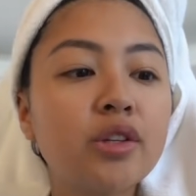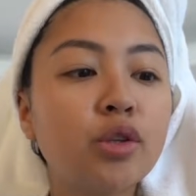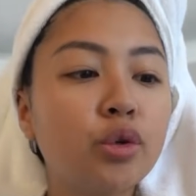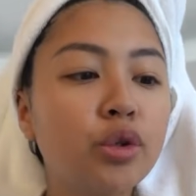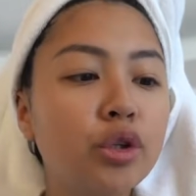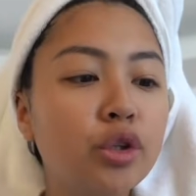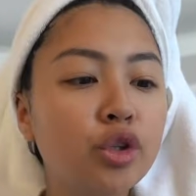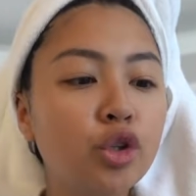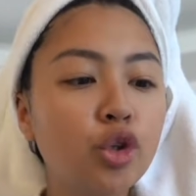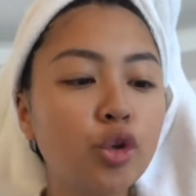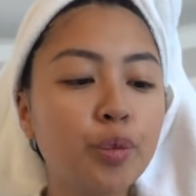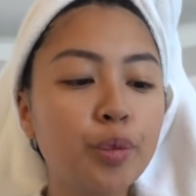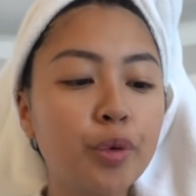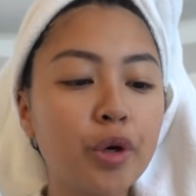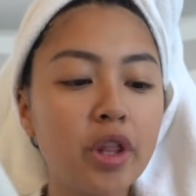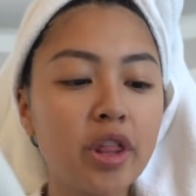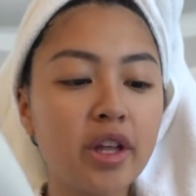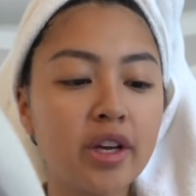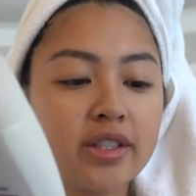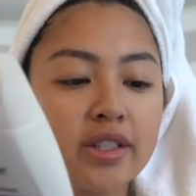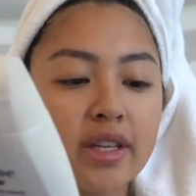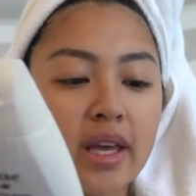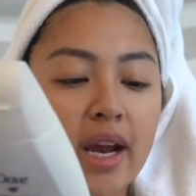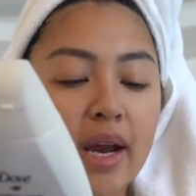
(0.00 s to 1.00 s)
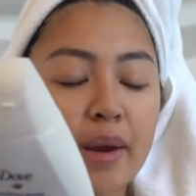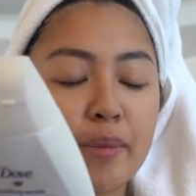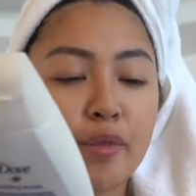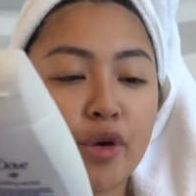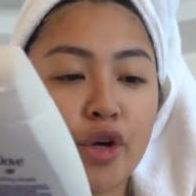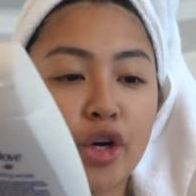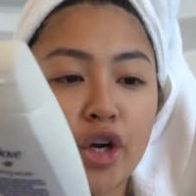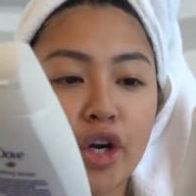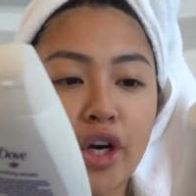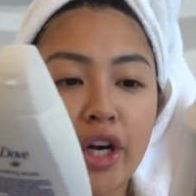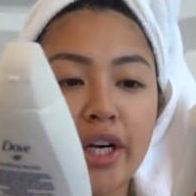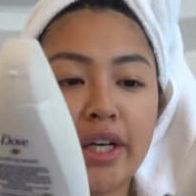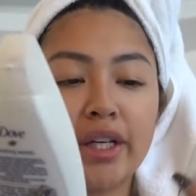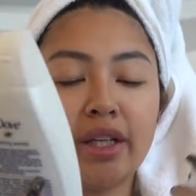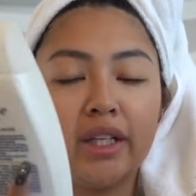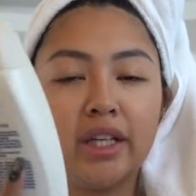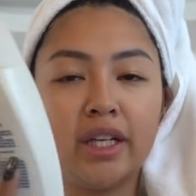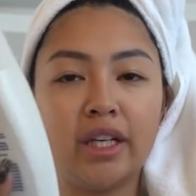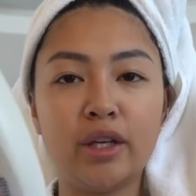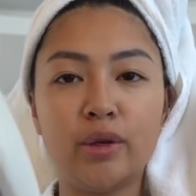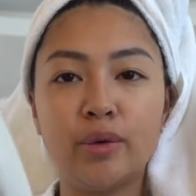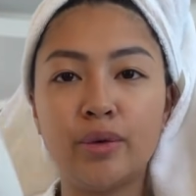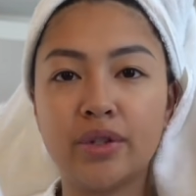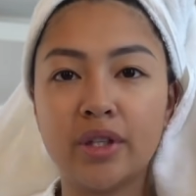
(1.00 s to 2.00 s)
So the two products that I'm
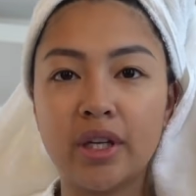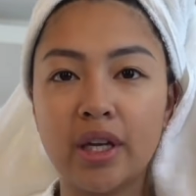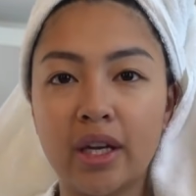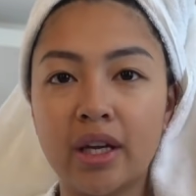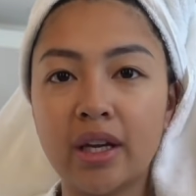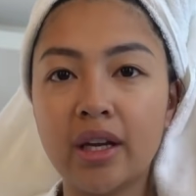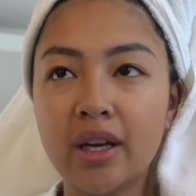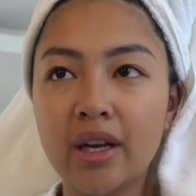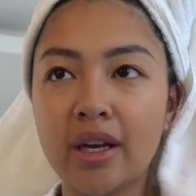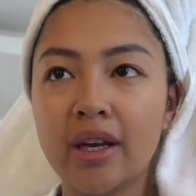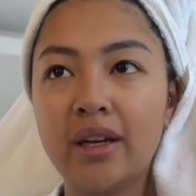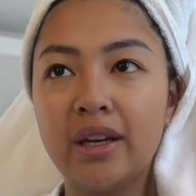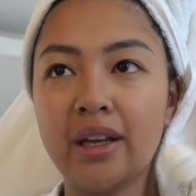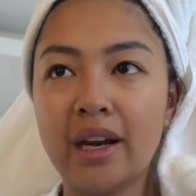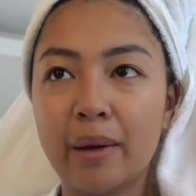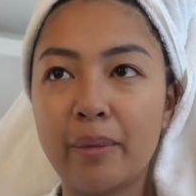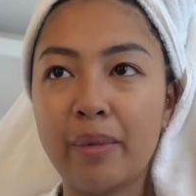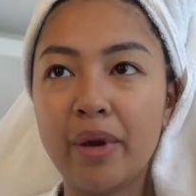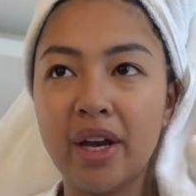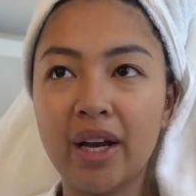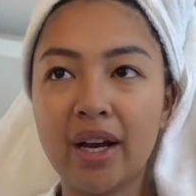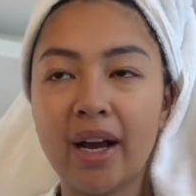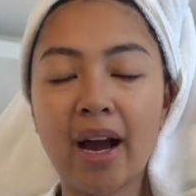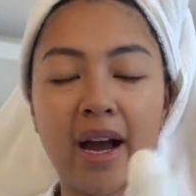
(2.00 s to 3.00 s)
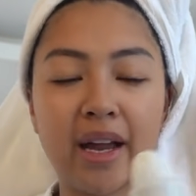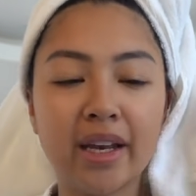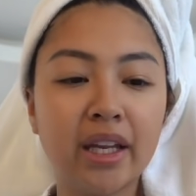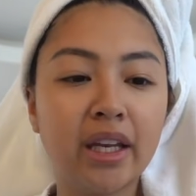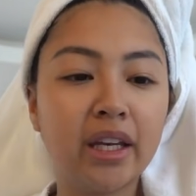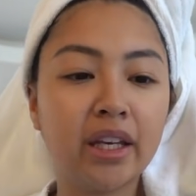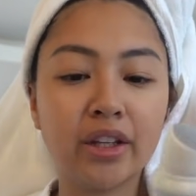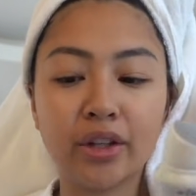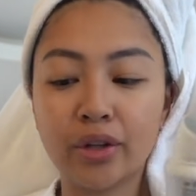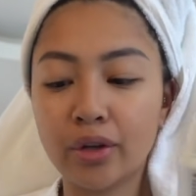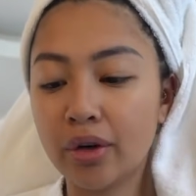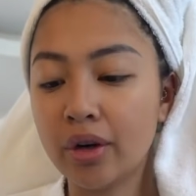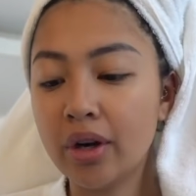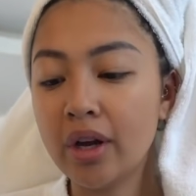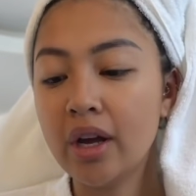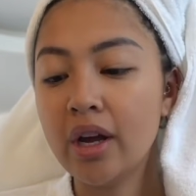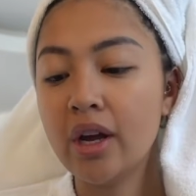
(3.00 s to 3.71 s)
currently using, grabe ang gaano nito,